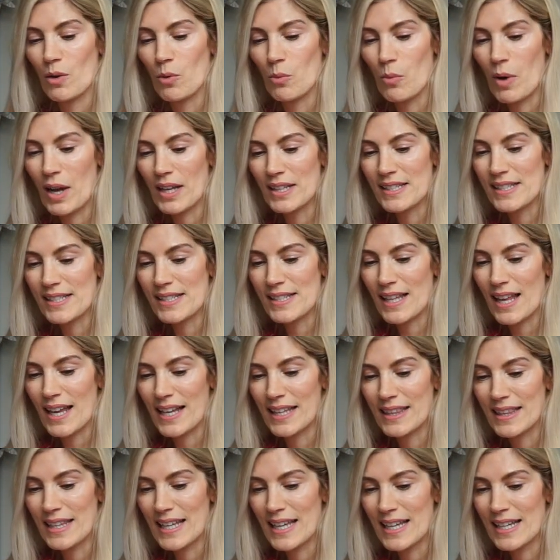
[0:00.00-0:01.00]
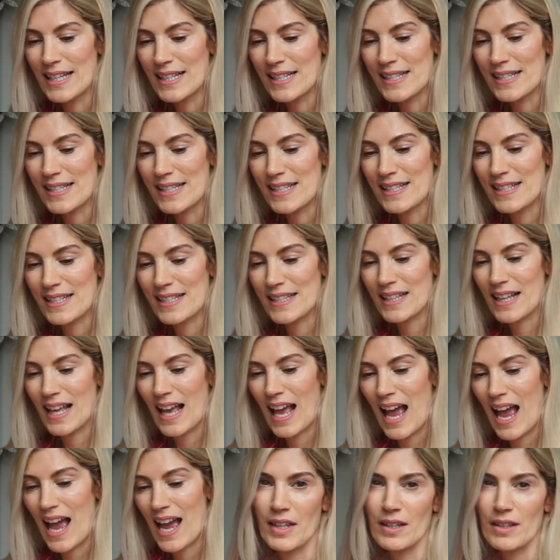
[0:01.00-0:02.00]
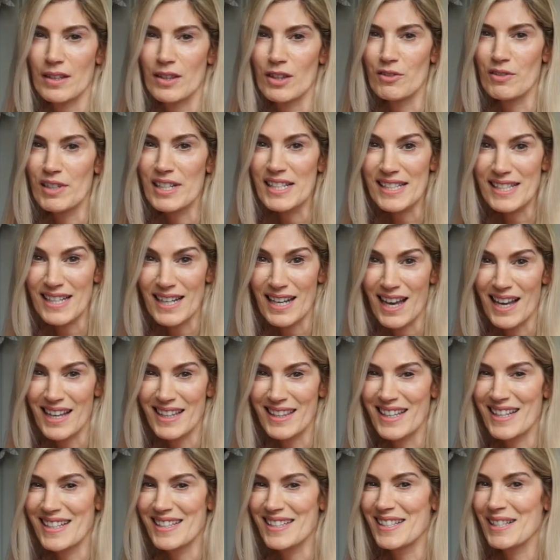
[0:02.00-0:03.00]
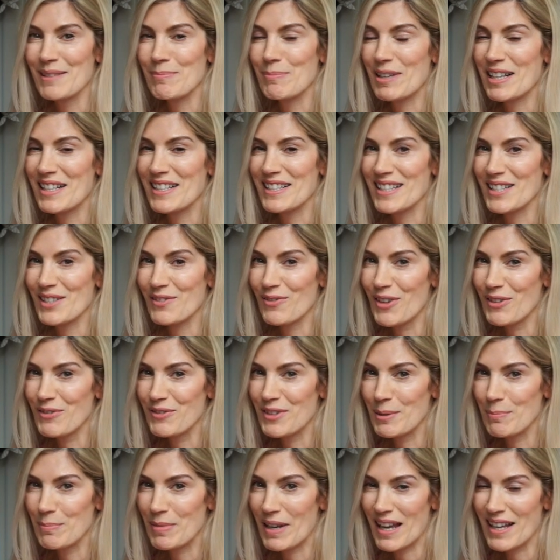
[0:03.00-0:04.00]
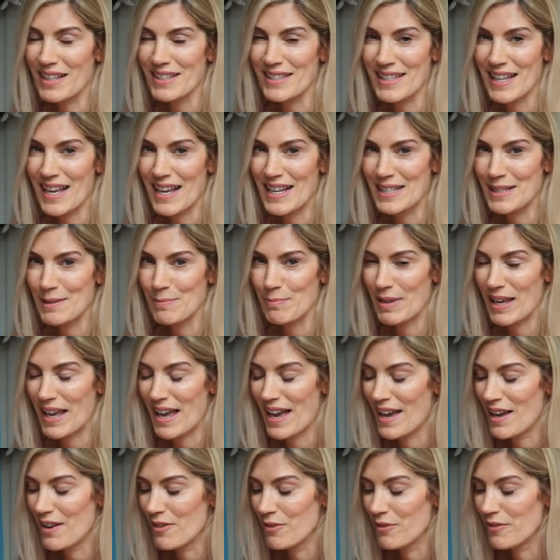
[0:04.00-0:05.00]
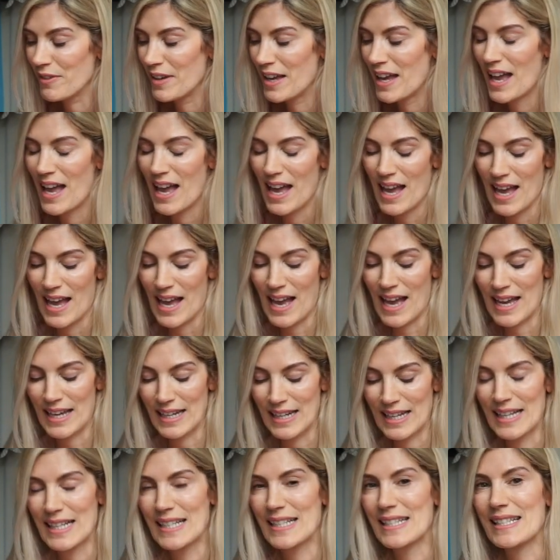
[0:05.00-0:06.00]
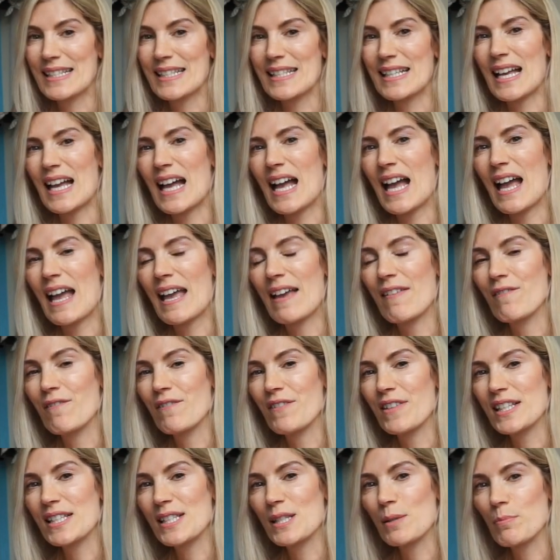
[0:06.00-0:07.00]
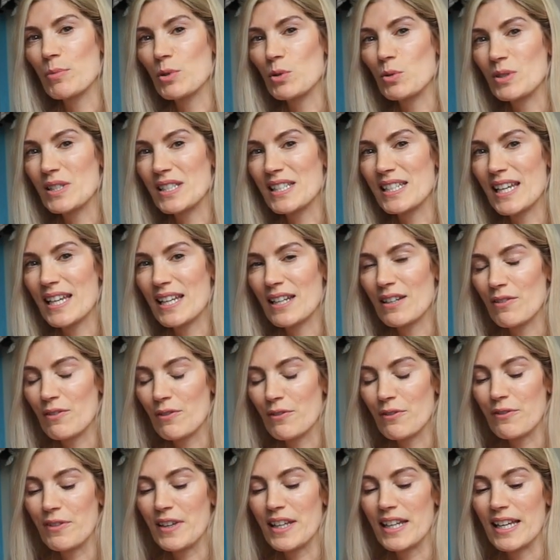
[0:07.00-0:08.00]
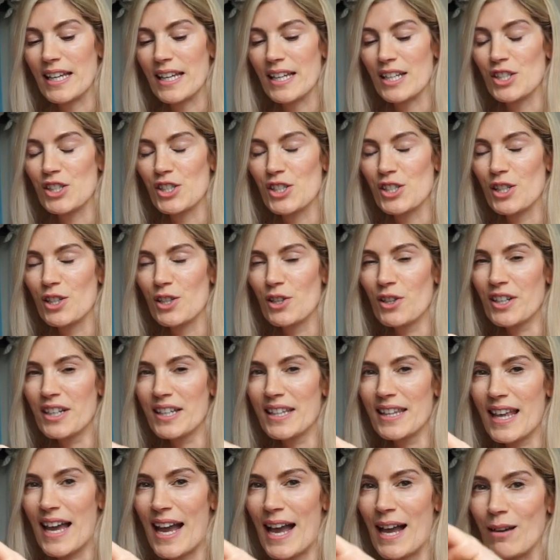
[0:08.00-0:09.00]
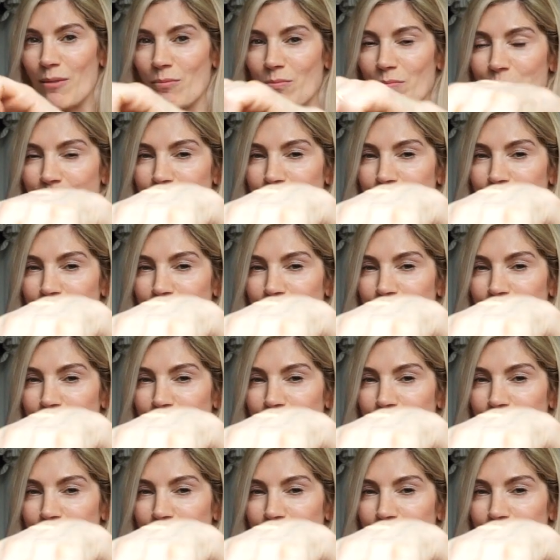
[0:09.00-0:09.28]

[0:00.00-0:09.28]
ones like this, the reason I like this is because it's 50 plus SPF and it's invisible tint finish. Look at that.